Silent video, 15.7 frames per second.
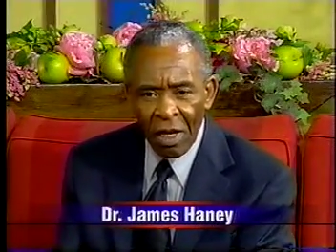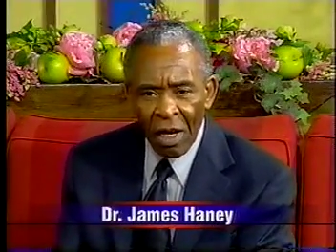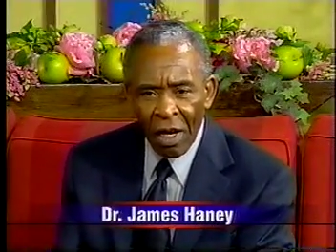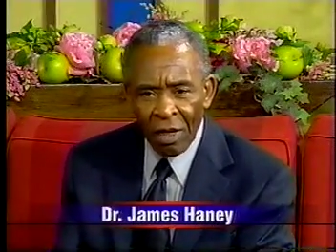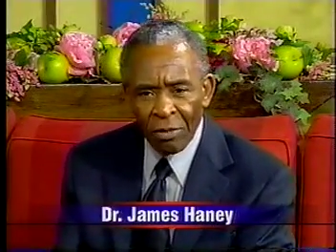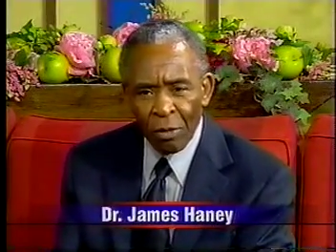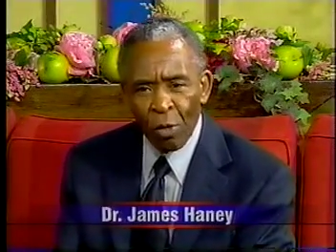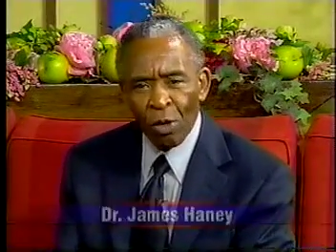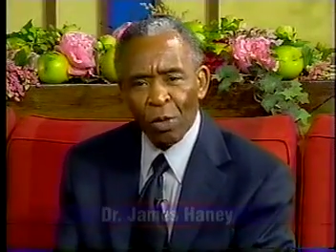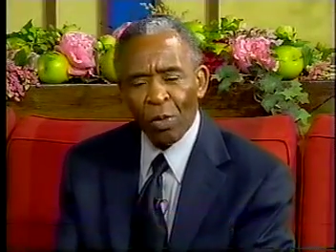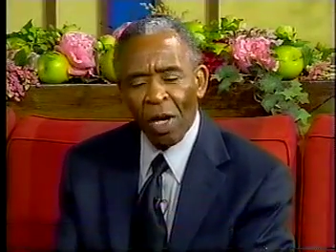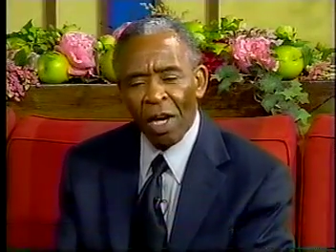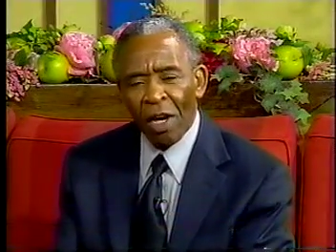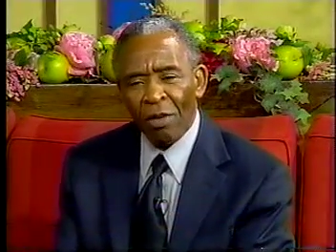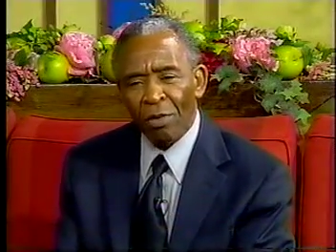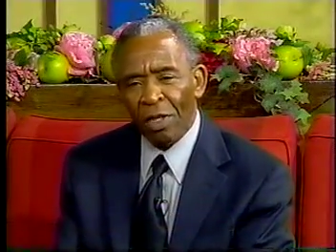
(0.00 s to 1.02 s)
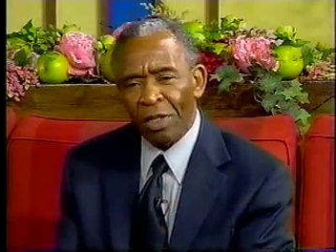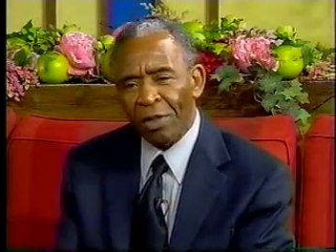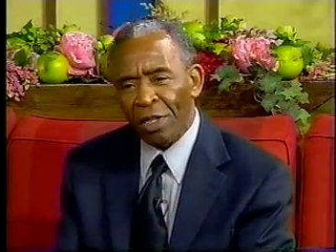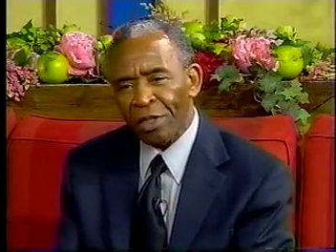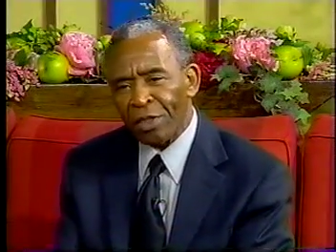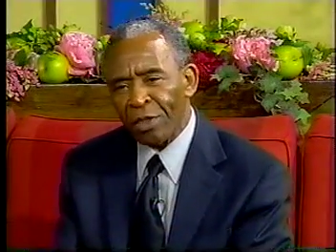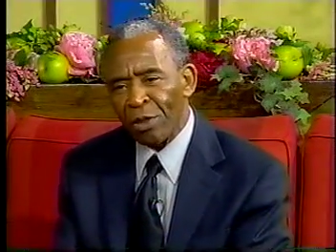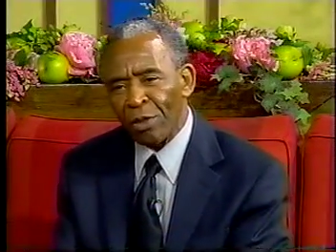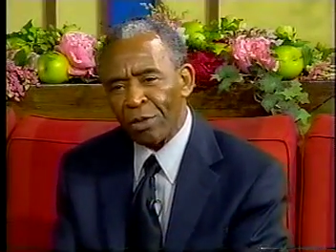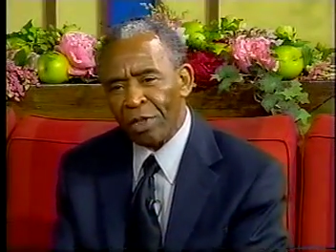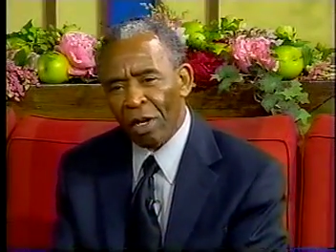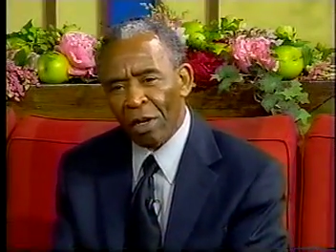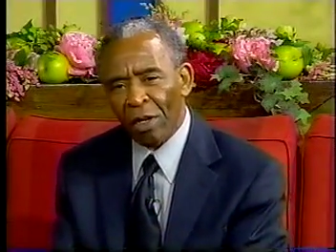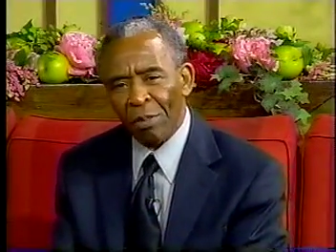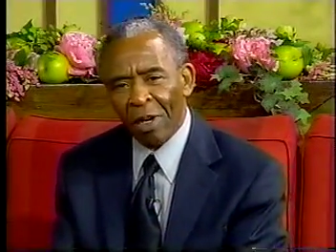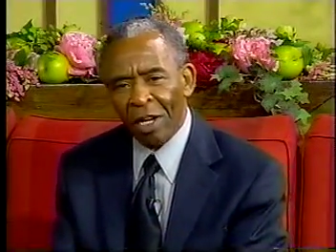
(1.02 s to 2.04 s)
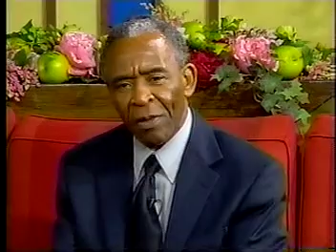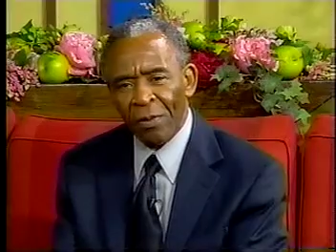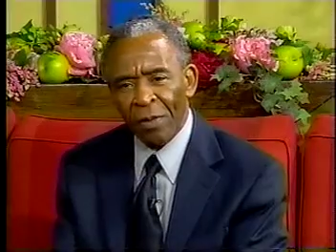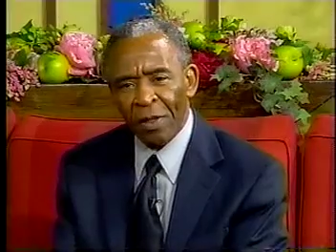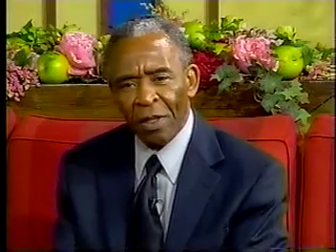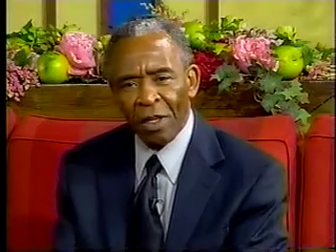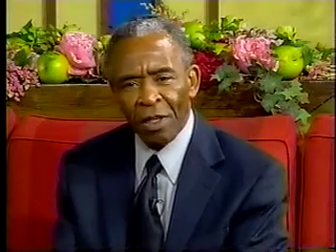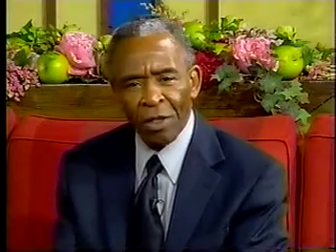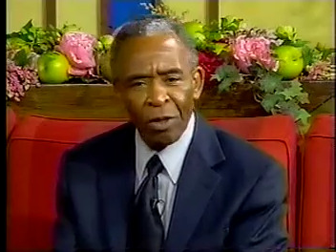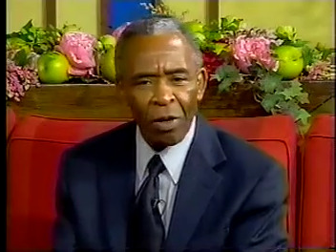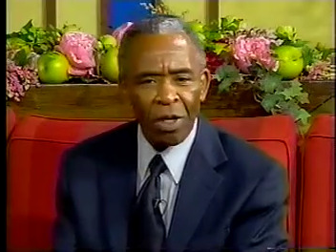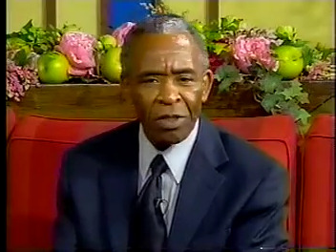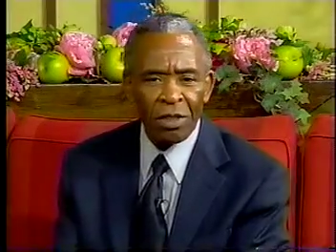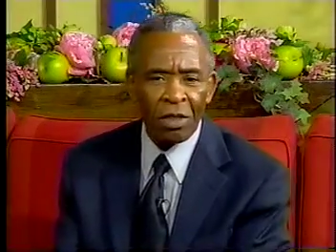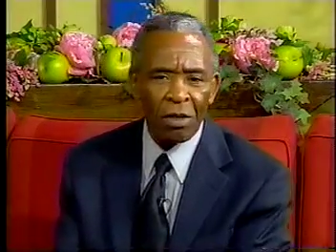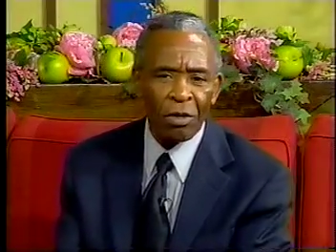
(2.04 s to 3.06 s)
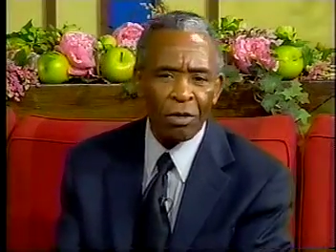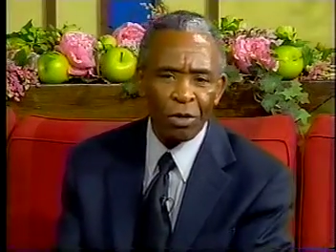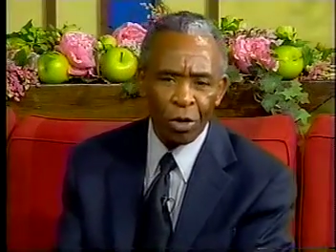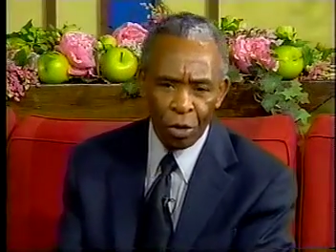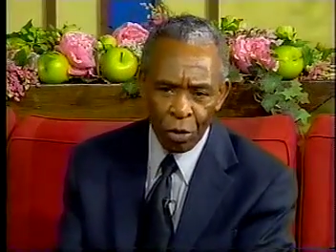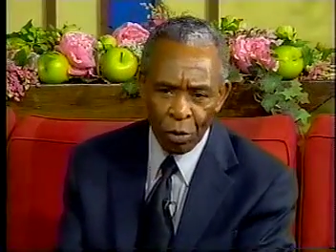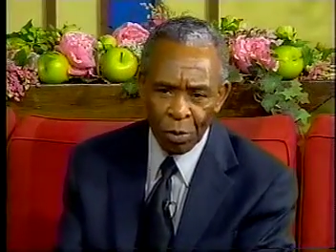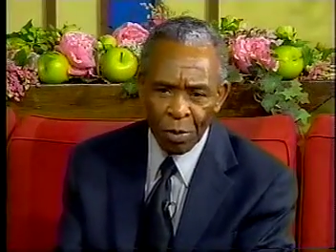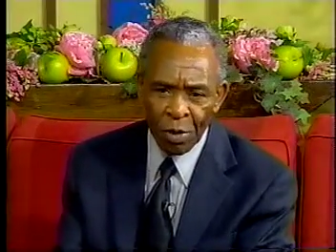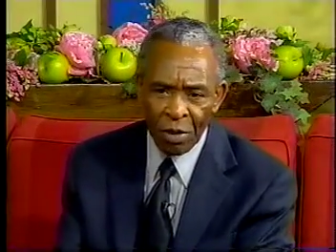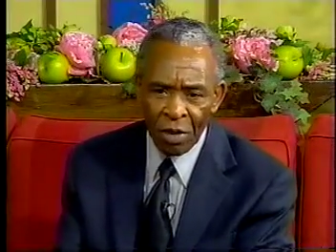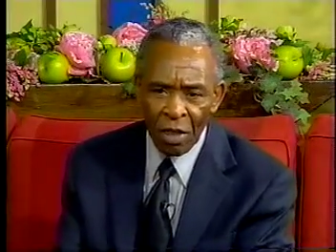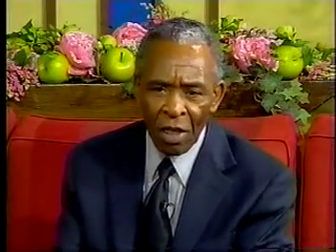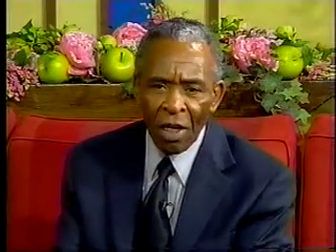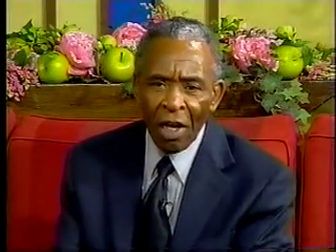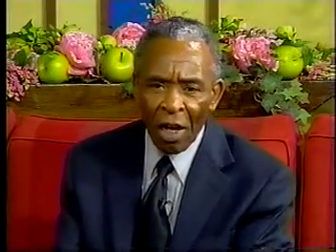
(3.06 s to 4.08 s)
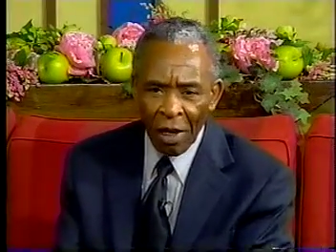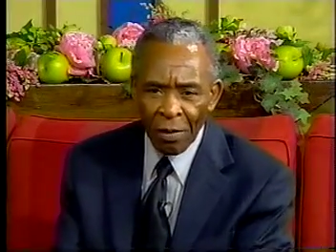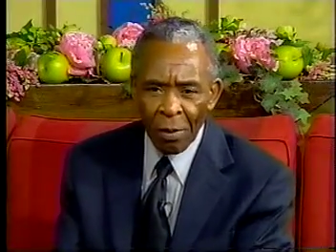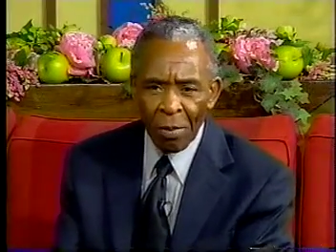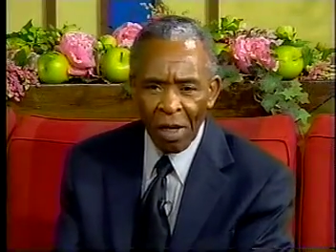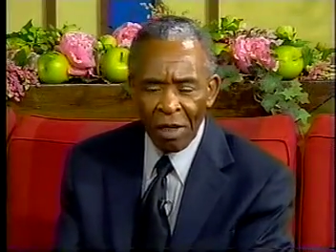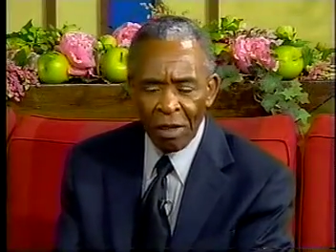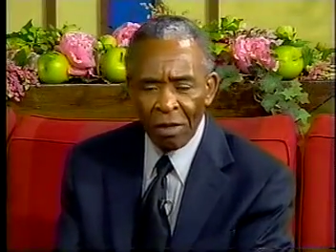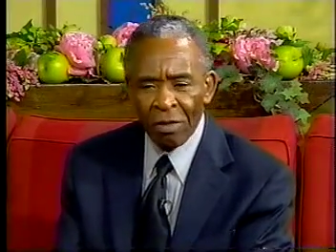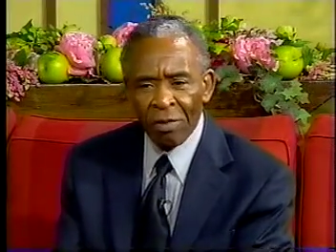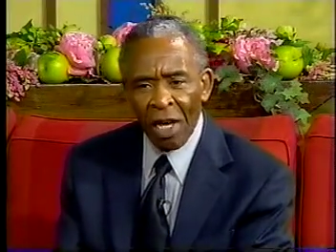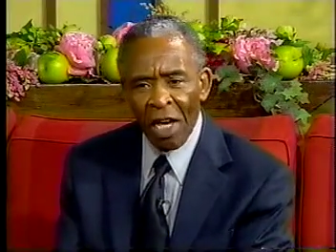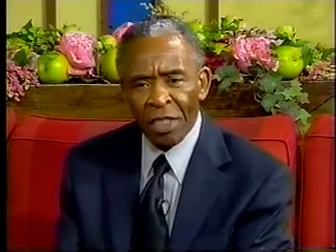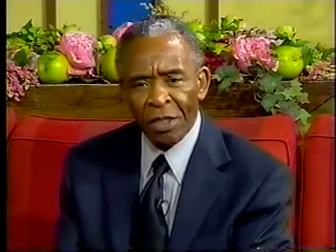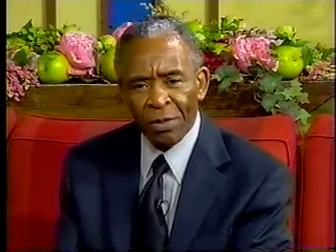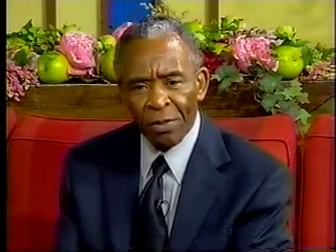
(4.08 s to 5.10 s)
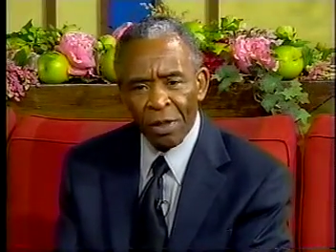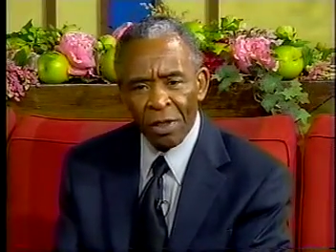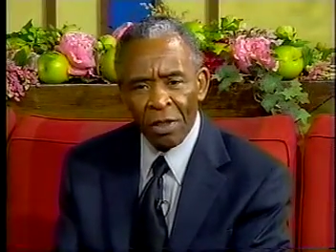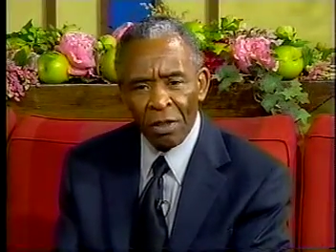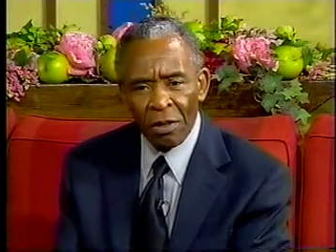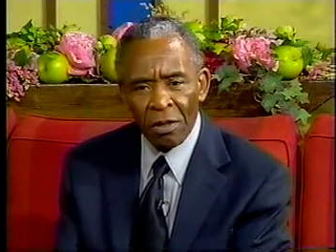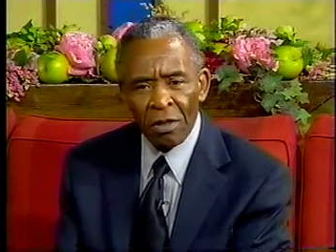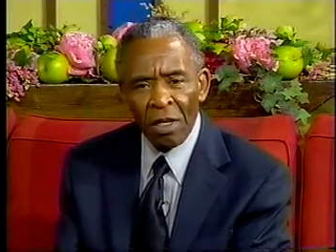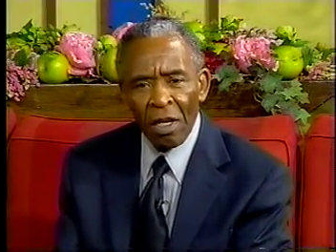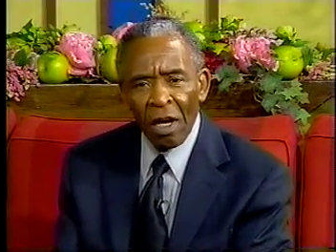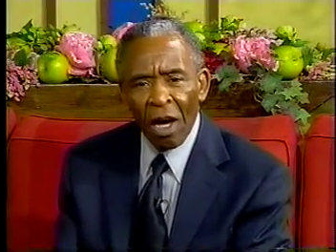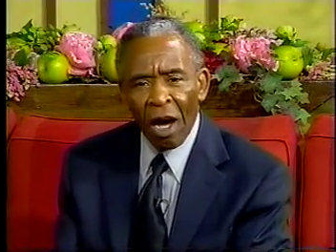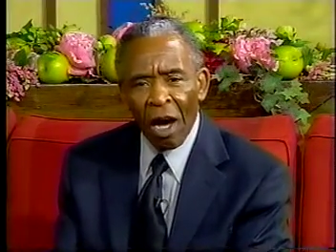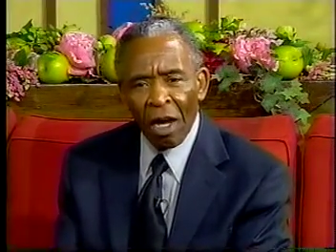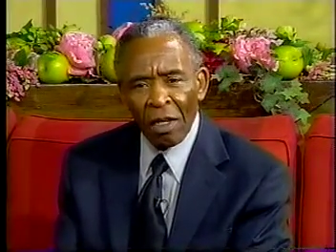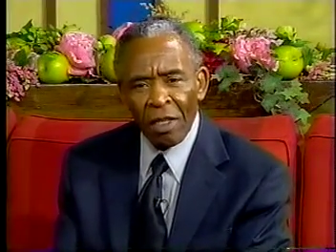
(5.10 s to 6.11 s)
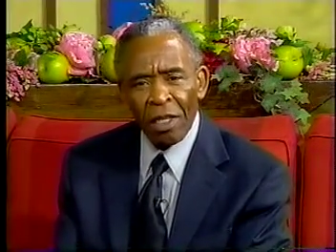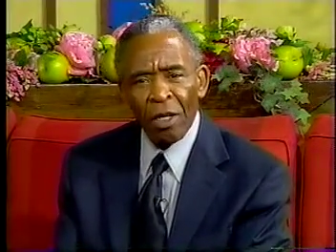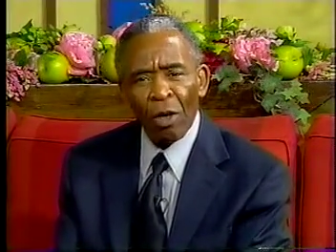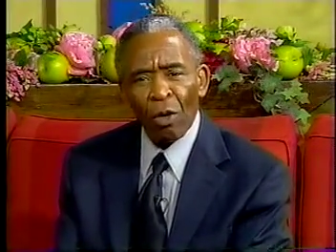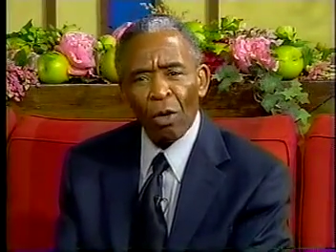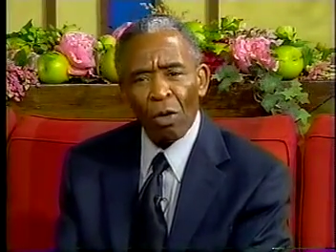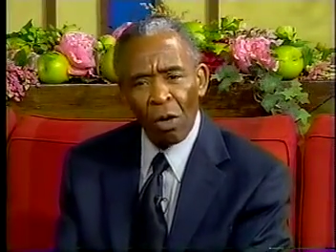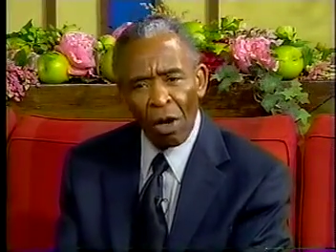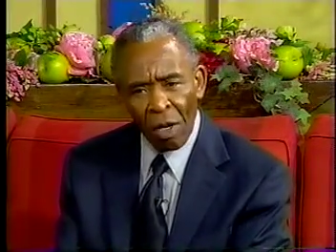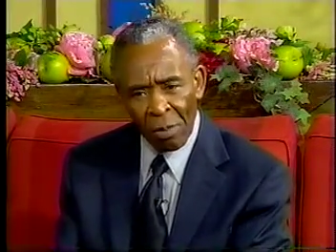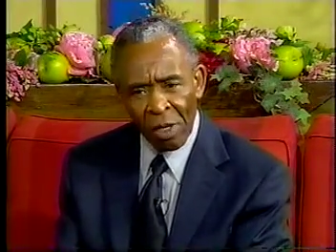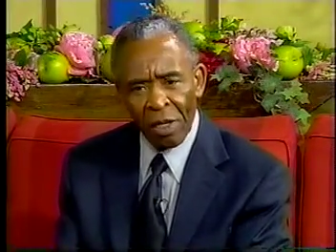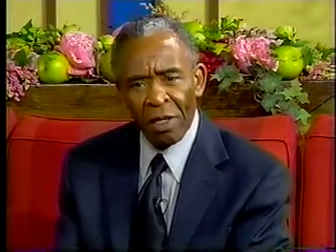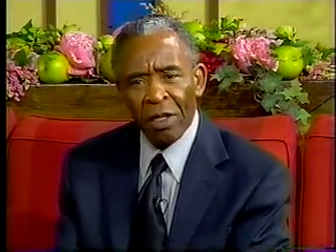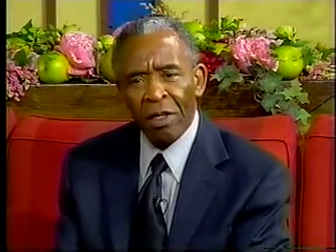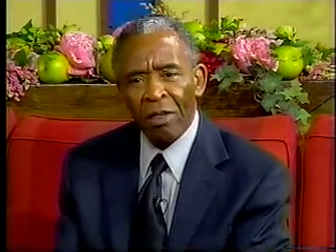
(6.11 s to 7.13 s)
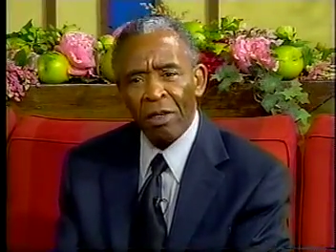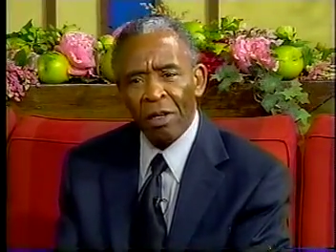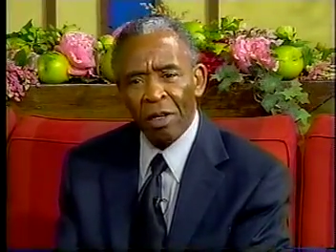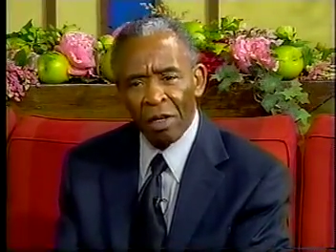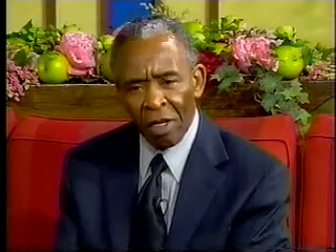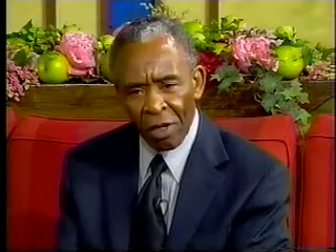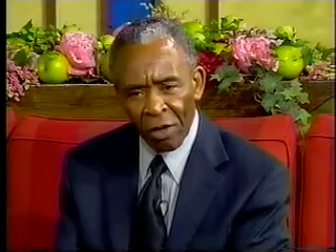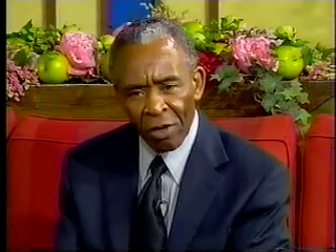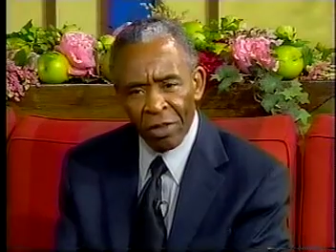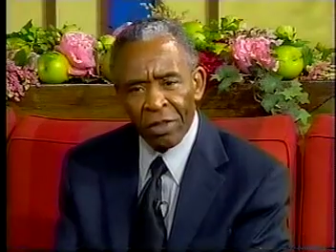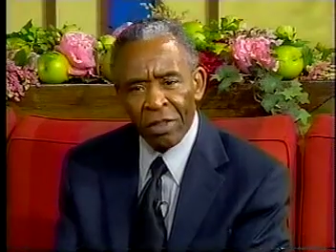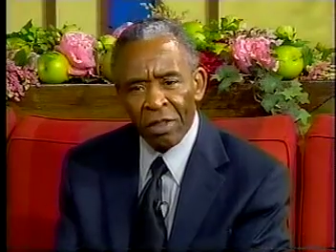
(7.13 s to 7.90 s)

And of course, we have with us to talk about the uh, U S Colored Troops and the Battle of Nashville, uh, Leo Kwame Lillard.